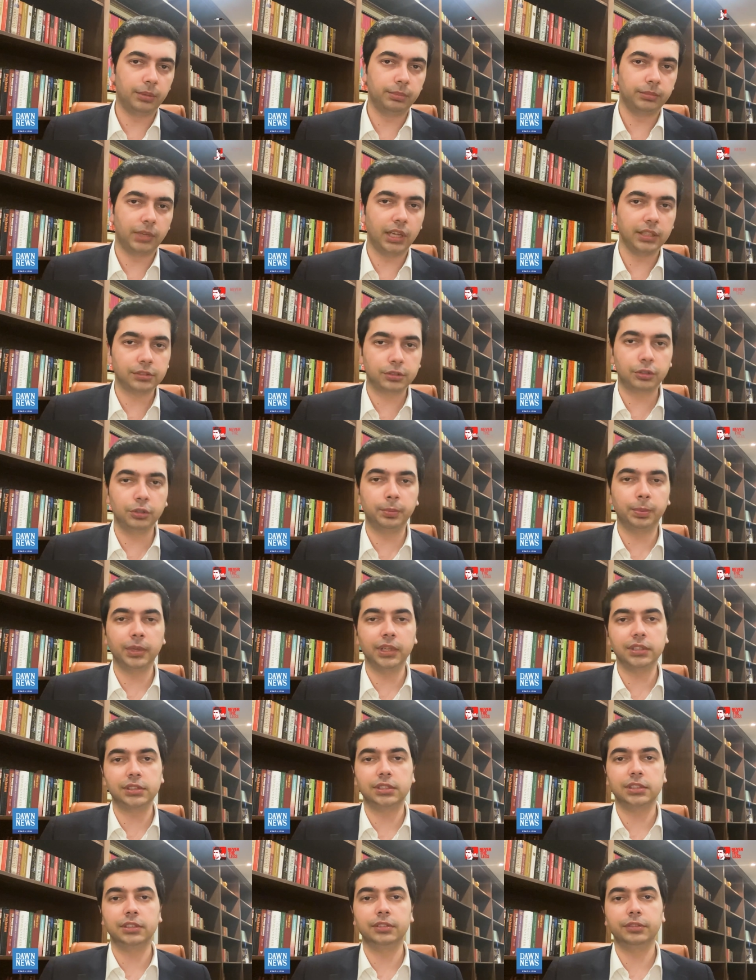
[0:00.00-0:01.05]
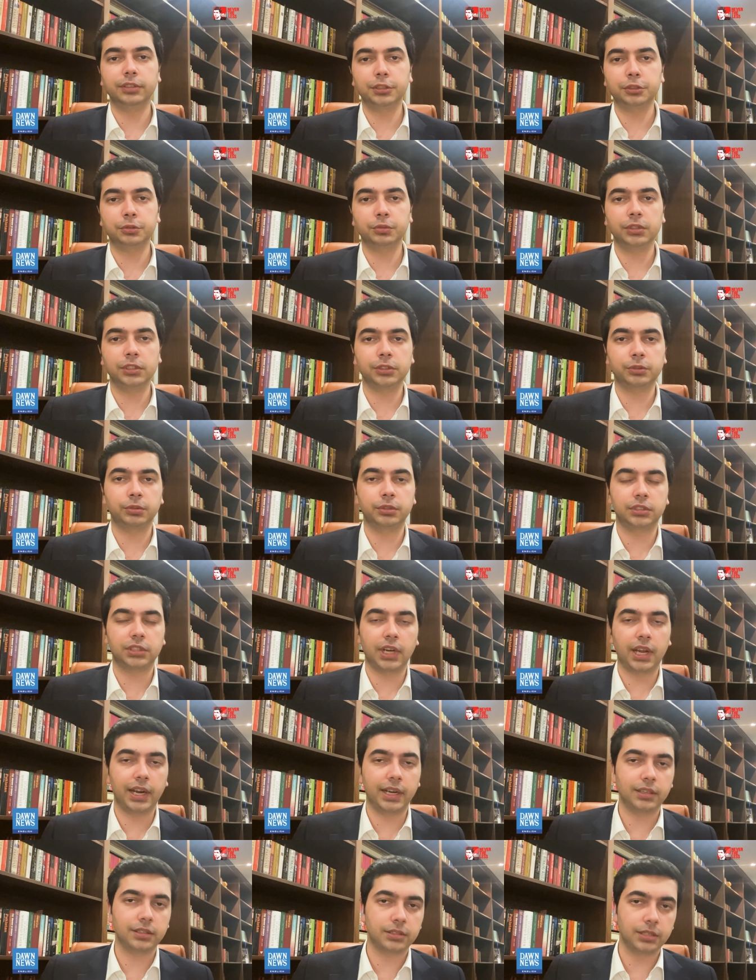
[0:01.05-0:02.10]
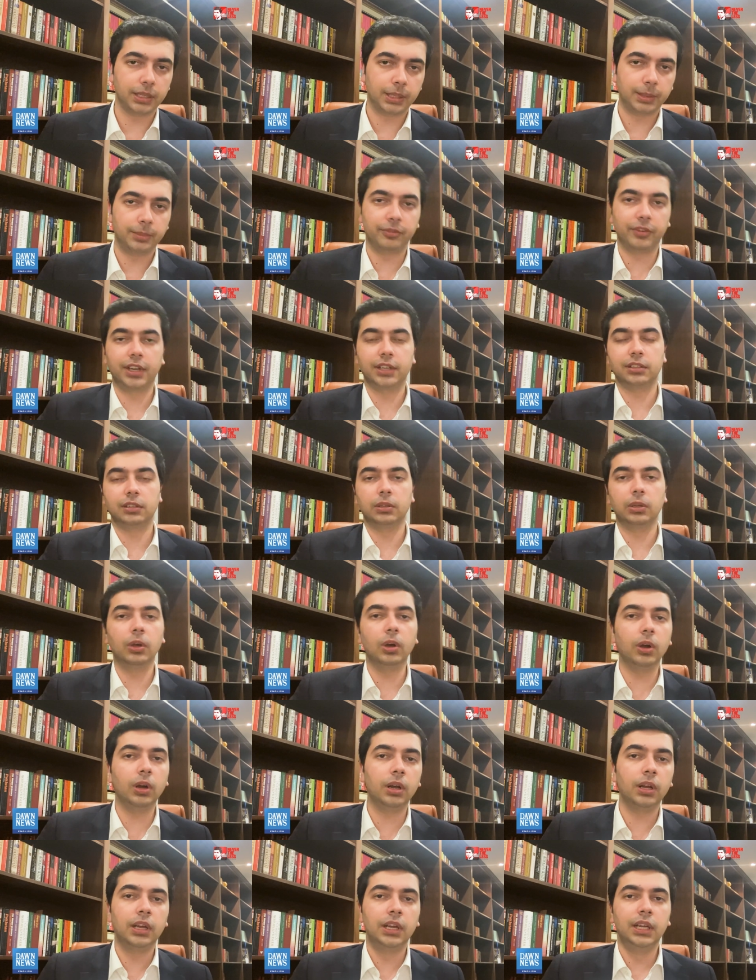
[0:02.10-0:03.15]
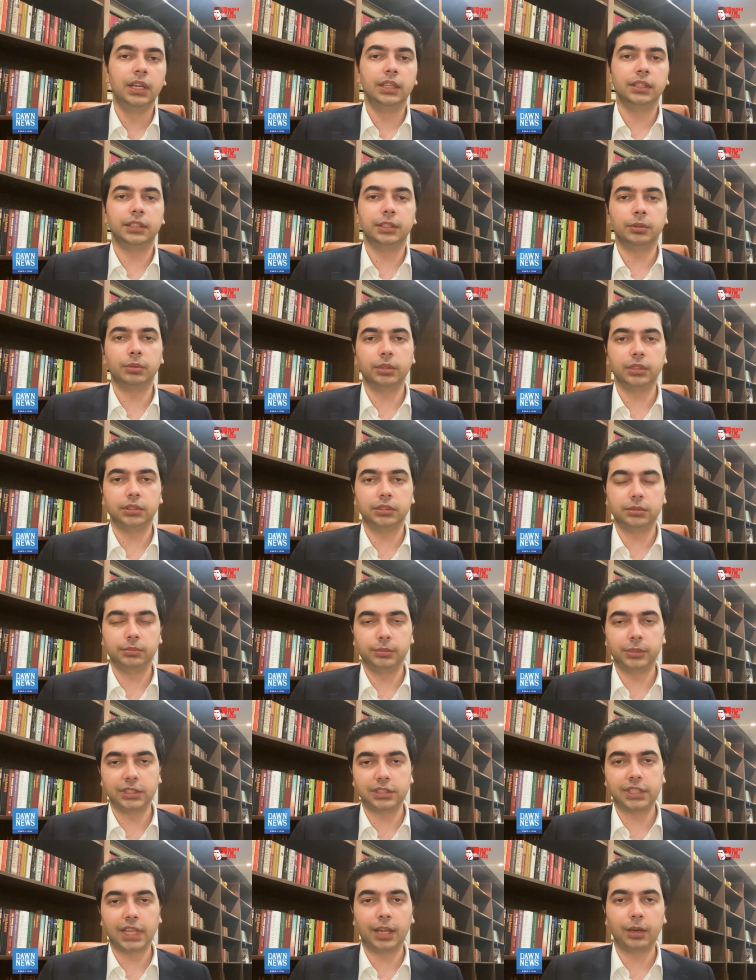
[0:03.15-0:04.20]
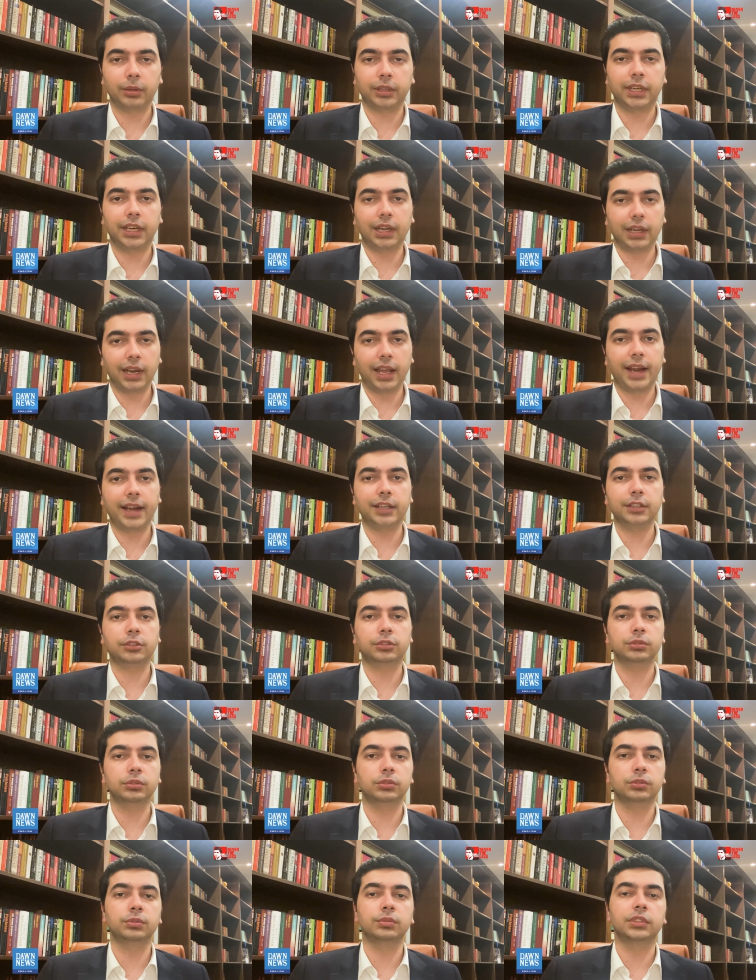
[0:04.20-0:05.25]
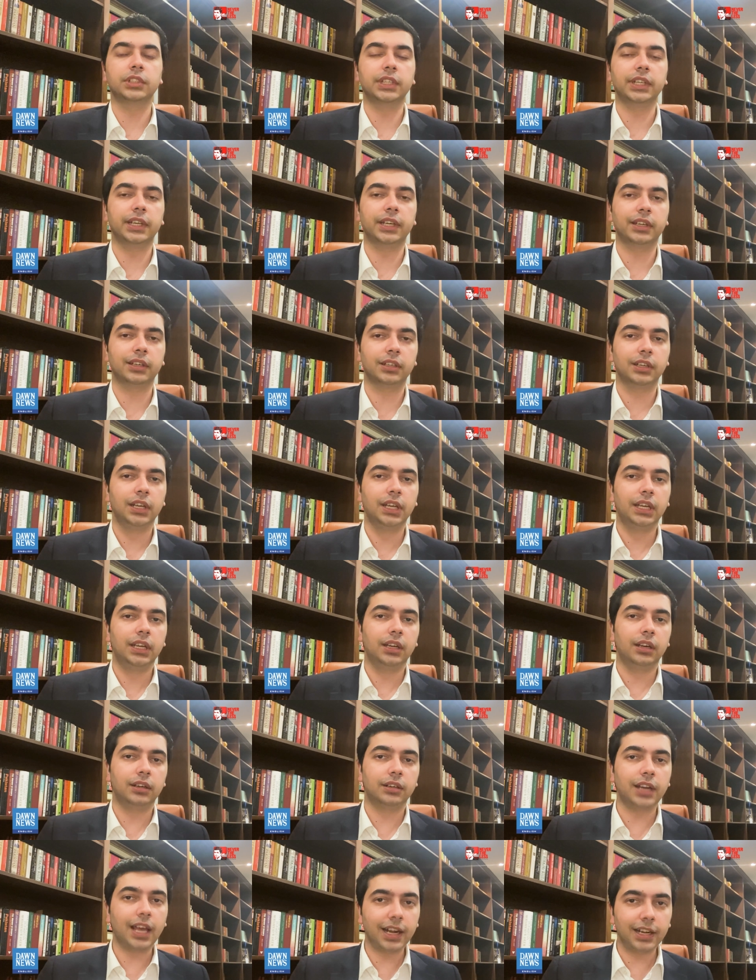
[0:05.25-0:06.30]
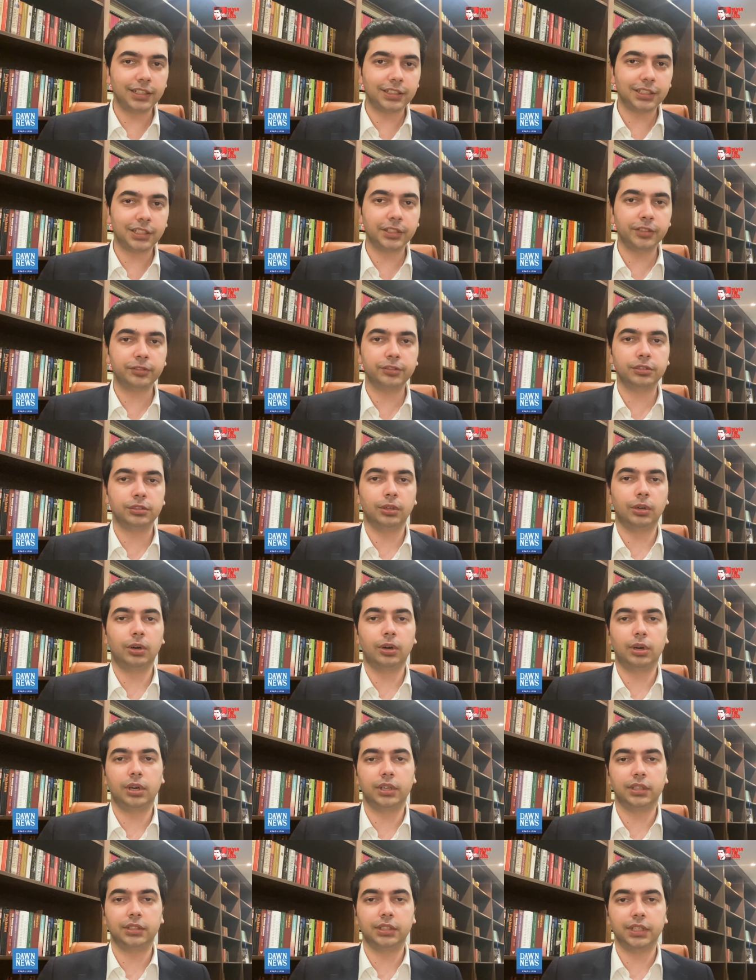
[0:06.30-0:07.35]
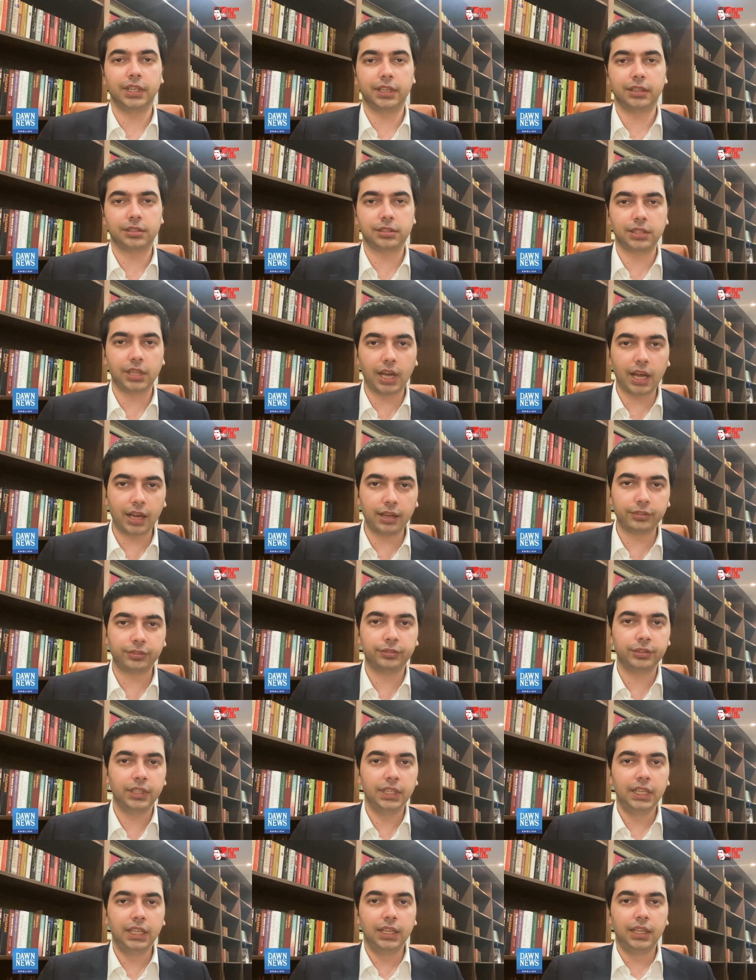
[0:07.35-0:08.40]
Unscrupulous individuals would try and circumvent the law. They would misallocate land to their relatives or their staff.